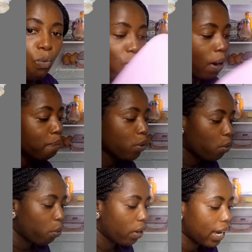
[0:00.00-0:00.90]
one
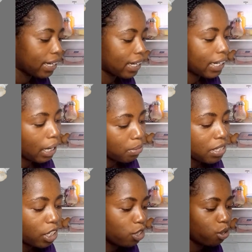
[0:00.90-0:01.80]
bowl and then
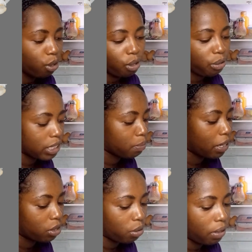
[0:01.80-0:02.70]
kept in your
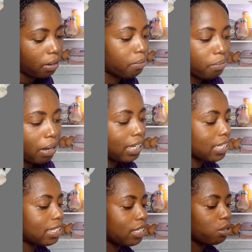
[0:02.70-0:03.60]
crisper drawer. I
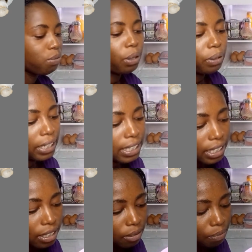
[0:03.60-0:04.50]
just need to regulate it.